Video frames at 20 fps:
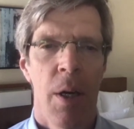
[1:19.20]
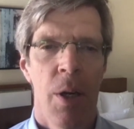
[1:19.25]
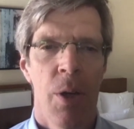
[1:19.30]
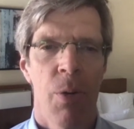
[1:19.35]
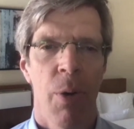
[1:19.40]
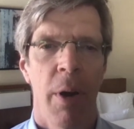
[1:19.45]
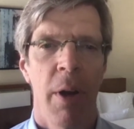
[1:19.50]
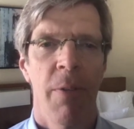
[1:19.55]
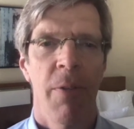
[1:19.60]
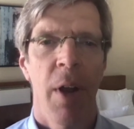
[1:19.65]

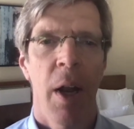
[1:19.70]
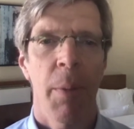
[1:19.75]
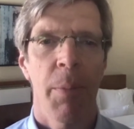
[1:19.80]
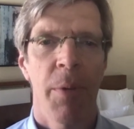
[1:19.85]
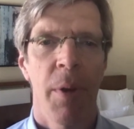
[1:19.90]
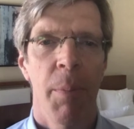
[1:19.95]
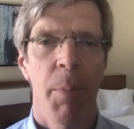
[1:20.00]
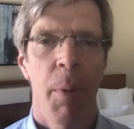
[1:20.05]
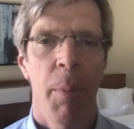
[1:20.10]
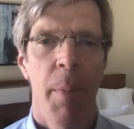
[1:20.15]
So I developed
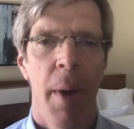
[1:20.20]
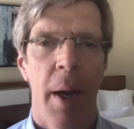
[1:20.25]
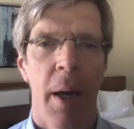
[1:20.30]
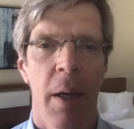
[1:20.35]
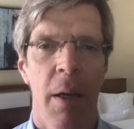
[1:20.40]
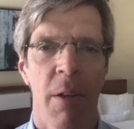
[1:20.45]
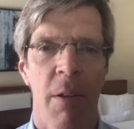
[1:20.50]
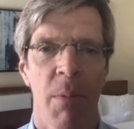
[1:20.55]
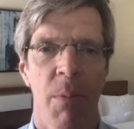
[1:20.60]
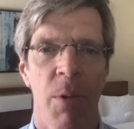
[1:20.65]
simple
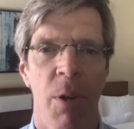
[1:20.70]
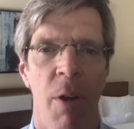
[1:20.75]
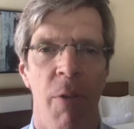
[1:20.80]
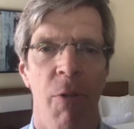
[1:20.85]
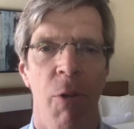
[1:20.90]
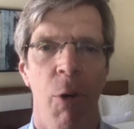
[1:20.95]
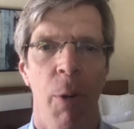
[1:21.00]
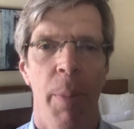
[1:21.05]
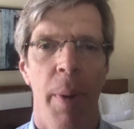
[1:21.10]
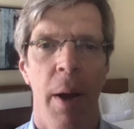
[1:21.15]
mechanisms
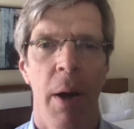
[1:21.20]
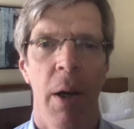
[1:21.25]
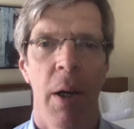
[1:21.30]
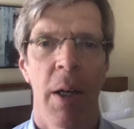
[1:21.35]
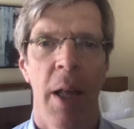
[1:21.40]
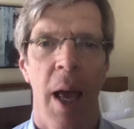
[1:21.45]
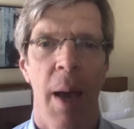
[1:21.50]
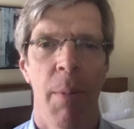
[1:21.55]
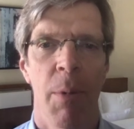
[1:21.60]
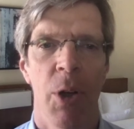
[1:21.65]
for
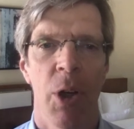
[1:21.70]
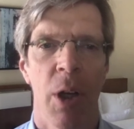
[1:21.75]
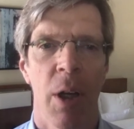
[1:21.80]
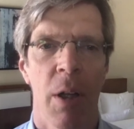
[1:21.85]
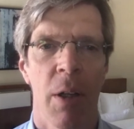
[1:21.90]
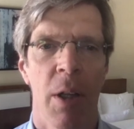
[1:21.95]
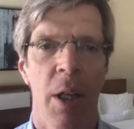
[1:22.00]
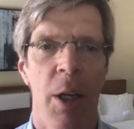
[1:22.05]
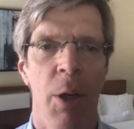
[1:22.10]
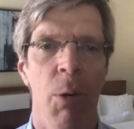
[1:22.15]
repairing damage and
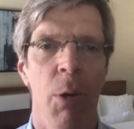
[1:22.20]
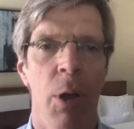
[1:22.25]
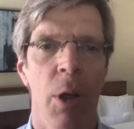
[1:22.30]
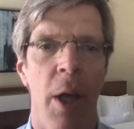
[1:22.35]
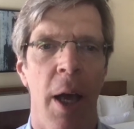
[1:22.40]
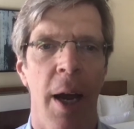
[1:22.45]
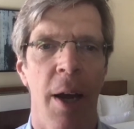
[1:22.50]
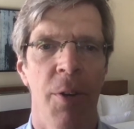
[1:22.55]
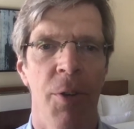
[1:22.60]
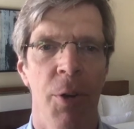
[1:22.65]
continuing
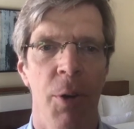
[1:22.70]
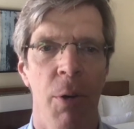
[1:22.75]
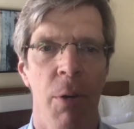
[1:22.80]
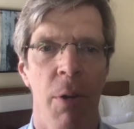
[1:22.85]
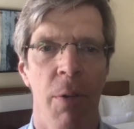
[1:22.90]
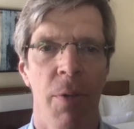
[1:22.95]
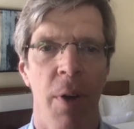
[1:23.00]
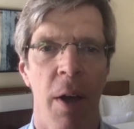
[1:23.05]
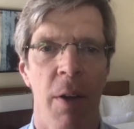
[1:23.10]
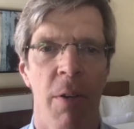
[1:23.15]
to execute in
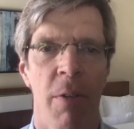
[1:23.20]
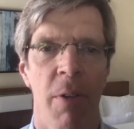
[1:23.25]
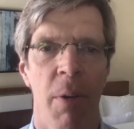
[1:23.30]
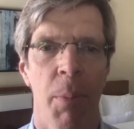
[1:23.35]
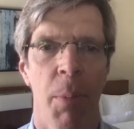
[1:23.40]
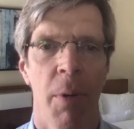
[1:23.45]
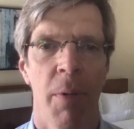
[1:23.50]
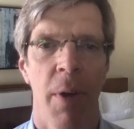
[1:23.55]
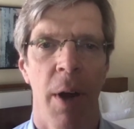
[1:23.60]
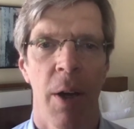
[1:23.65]
the face of
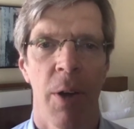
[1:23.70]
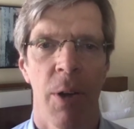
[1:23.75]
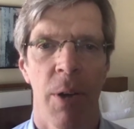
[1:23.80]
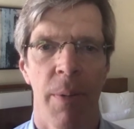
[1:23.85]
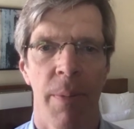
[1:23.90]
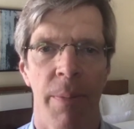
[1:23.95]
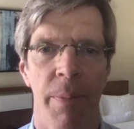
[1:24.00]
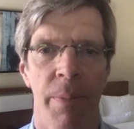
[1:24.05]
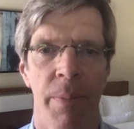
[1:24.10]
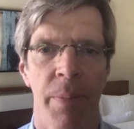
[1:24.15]

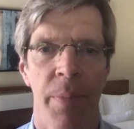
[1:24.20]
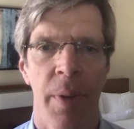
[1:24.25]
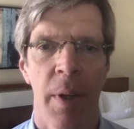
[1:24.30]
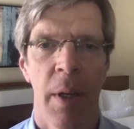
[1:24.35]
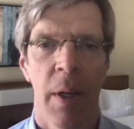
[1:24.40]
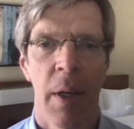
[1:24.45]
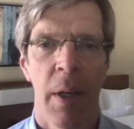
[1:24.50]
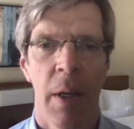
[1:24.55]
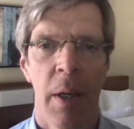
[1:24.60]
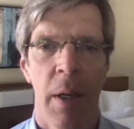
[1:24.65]
imperfection.
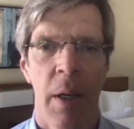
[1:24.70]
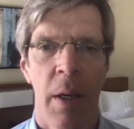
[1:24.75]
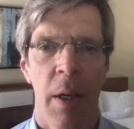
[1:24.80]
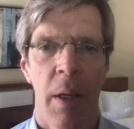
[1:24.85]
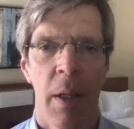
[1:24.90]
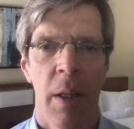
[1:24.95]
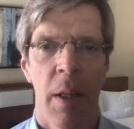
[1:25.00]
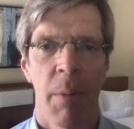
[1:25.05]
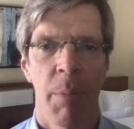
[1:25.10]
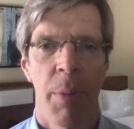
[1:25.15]

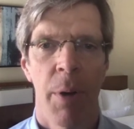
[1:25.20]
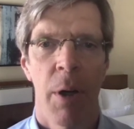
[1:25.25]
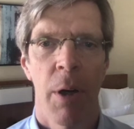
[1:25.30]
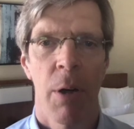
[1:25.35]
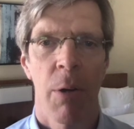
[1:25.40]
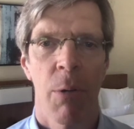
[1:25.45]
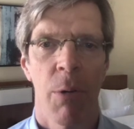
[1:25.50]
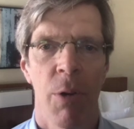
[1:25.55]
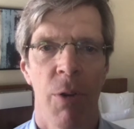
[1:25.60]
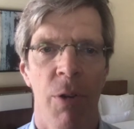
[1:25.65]
The
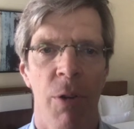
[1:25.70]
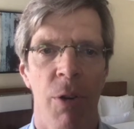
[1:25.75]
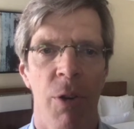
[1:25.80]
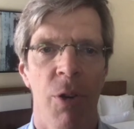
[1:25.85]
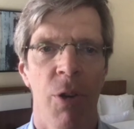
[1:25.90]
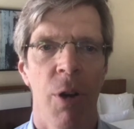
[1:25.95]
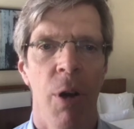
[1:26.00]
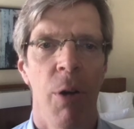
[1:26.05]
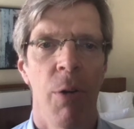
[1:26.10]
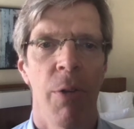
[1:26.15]
empirical
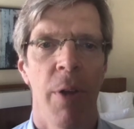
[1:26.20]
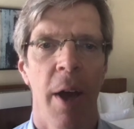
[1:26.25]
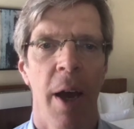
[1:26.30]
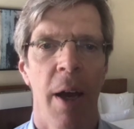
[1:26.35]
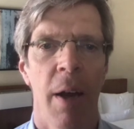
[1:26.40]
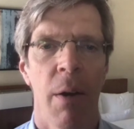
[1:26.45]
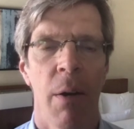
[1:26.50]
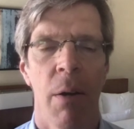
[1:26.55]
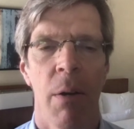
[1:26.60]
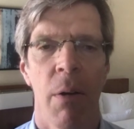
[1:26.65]
results showed
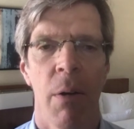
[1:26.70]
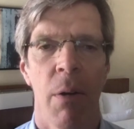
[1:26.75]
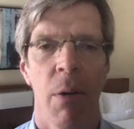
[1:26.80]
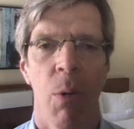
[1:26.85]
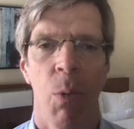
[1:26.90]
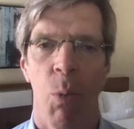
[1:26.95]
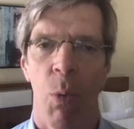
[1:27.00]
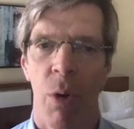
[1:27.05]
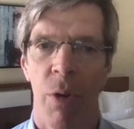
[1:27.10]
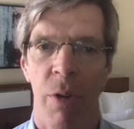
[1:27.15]
that,
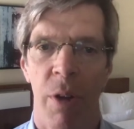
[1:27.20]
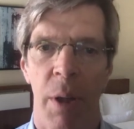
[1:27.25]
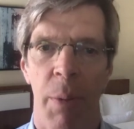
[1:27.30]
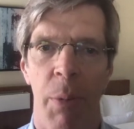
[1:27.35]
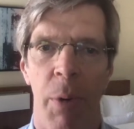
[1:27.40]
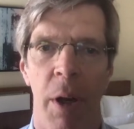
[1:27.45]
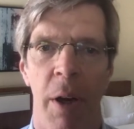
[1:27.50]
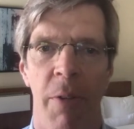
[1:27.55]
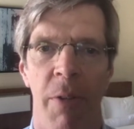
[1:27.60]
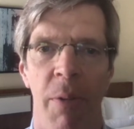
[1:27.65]
once
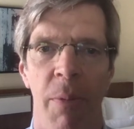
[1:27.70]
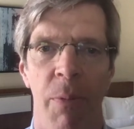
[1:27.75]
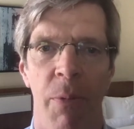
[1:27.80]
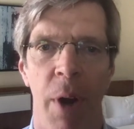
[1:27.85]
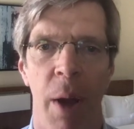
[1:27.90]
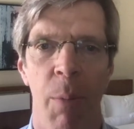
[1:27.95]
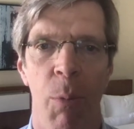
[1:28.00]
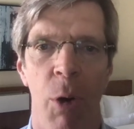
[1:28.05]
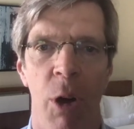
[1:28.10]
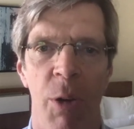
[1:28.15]
liberated from
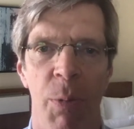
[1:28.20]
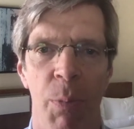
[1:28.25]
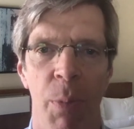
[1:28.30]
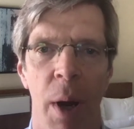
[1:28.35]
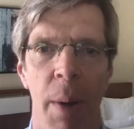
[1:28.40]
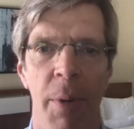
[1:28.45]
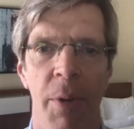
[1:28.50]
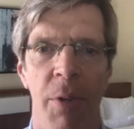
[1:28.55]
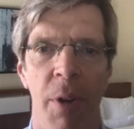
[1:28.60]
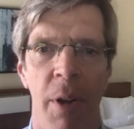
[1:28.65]
frameworks
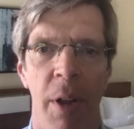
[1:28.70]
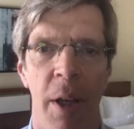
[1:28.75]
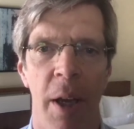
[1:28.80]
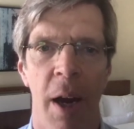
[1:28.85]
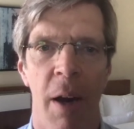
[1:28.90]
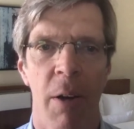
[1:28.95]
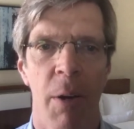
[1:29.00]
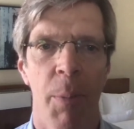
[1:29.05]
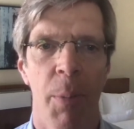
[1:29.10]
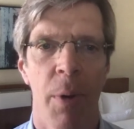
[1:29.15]
premised on the
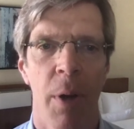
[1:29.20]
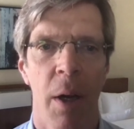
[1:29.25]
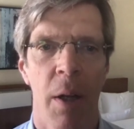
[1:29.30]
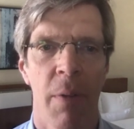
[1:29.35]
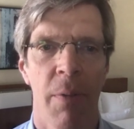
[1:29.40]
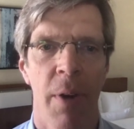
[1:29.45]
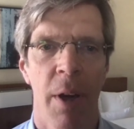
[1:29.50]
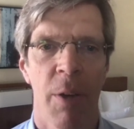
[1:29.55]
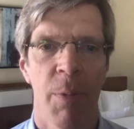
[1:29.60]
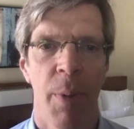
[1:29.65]

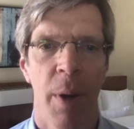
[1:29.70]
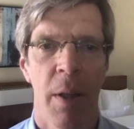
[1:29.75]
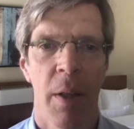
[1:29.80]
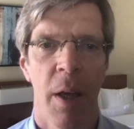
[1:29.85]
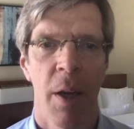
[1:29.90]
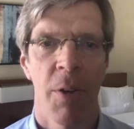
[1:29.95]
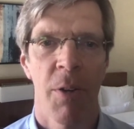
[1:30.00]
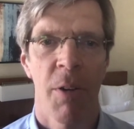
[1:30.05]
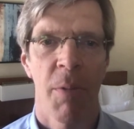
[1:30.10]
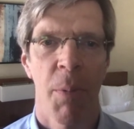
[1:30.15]
counterproductive
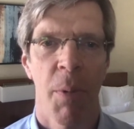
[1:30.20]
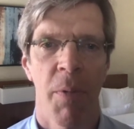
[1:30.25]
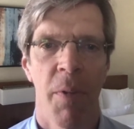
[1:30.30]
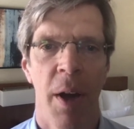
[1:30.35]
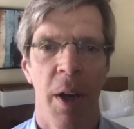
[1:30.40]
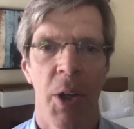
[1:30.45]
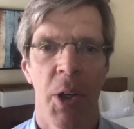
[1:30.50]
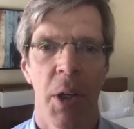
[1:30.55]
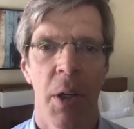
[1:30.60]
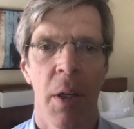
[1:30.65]
expectation of
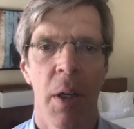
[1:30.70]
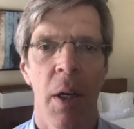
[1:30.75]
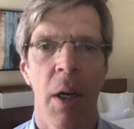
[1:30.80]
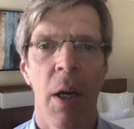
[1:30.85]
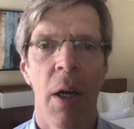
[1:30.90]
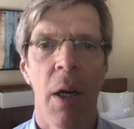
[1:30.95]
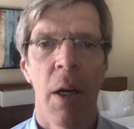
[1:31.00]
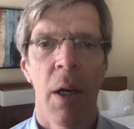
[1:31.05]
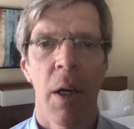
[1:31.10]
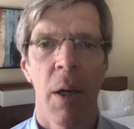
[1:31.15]
perfection,
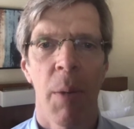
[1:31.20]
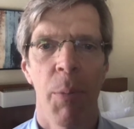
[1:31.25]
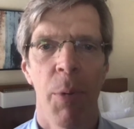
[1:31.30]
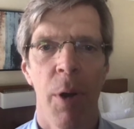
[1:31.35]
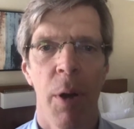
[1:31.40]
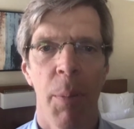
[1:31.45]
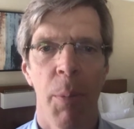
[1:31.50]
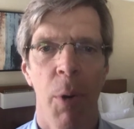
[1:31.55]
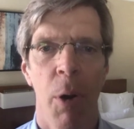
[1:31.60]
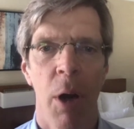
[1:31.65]

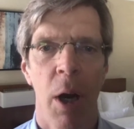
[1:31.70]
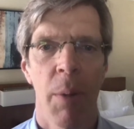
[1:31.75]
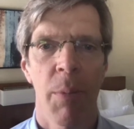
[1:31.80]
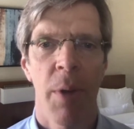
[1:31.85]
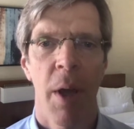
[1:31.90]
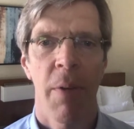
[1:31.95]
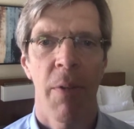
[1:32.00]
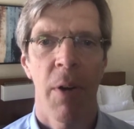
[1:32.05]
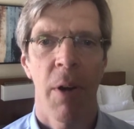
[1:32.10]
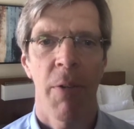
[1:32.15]
computer
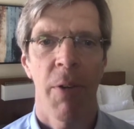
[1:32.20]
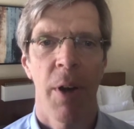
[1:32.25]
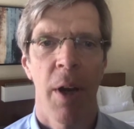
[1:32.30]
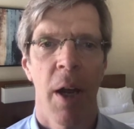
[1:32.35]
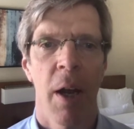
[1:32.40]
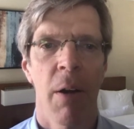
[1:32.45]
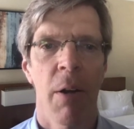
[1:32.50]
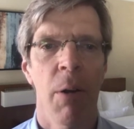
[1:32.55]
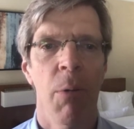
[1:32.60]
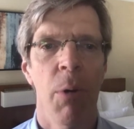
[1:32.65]
programs have enough
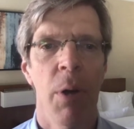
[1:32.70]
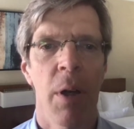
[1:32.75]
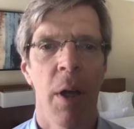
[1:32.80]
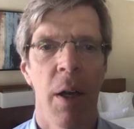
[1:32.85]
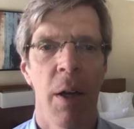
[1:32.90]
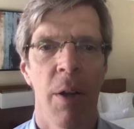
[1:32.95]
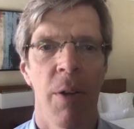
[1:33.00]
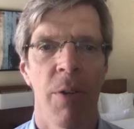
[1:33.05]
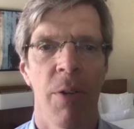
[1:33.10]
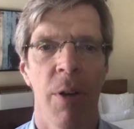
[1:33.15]
inherent
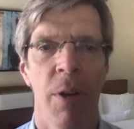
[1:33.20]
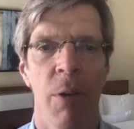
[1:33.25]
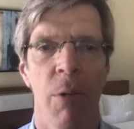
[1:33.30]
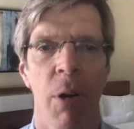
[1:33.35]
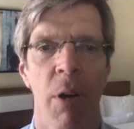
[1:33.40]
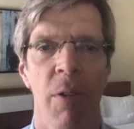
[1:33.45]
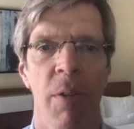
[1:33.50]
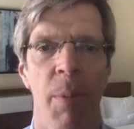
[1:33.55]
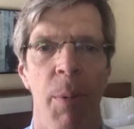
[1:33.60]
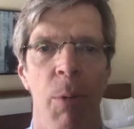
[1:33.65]
redundancy to
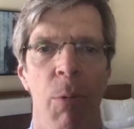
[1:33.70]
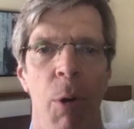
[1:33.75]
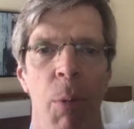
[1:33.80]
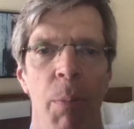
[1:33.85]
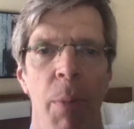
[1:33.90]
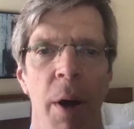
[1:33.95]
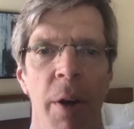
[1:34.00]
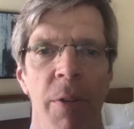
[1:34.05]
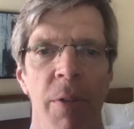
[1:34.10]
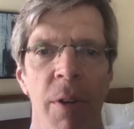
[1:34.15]
exhibit
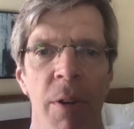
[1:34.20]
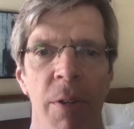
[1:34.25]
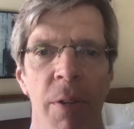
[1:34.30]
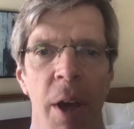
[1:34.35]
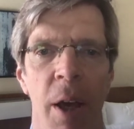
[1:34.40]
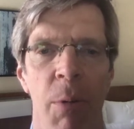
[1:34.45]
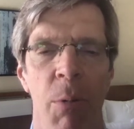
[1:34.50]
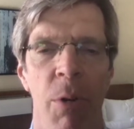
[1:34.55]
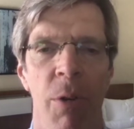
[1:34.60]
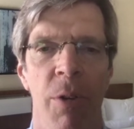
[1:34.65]
robustness
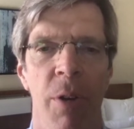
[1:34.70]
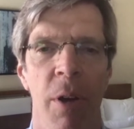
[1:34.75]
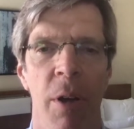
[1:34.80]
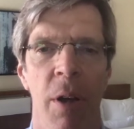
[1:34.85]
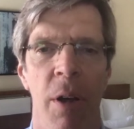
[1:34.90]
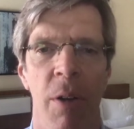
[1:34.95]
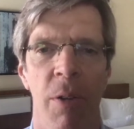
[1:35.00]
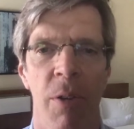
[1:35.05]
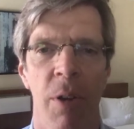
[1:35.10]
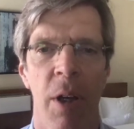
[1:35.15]
and
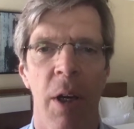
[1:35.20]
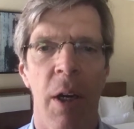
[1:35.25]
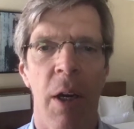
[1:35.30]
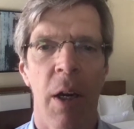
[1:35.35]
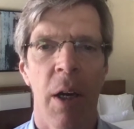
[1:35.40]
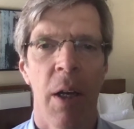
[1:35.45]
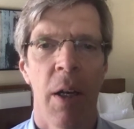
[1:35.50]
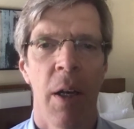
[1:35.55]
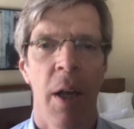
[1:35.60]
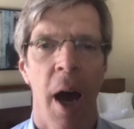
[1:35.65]
resilience,
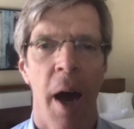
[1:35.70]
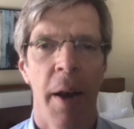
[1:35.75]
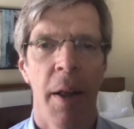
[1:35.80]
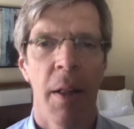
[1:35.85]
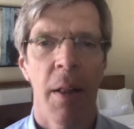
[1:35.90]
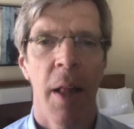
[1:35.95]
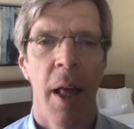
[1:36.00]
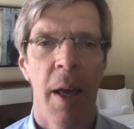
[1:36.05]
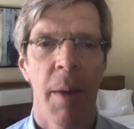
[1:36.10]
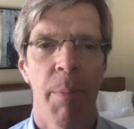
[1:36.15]
not
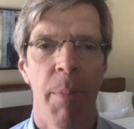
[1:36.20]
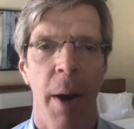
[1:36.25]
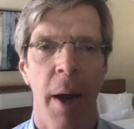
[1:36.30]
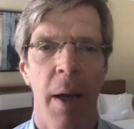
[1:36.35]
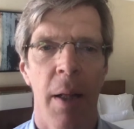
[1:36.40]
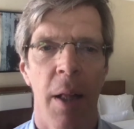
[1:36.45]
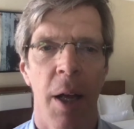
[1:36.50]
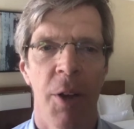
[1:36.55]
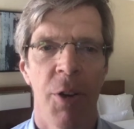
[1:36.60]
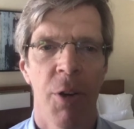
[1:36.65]
unlike
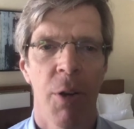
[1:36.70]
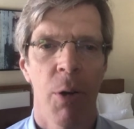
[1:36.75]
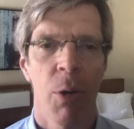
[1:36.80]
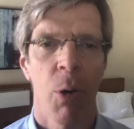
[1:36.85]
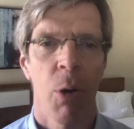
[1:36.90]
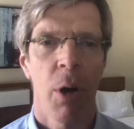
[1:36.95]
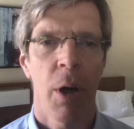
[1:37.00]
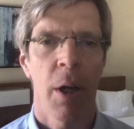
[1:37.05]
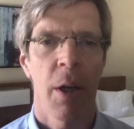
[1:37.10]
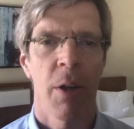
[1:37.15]
biological
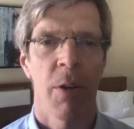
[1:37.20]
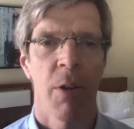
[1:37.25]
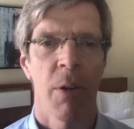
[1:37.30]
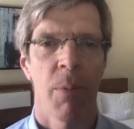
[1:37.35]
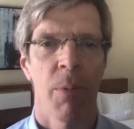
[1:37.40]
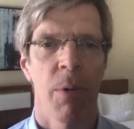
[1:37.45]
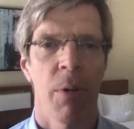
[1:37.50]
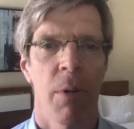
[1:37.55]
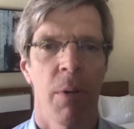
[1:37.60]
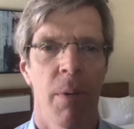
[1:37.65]

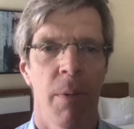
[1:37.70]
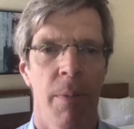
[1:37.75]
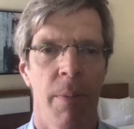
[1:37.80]
organisms.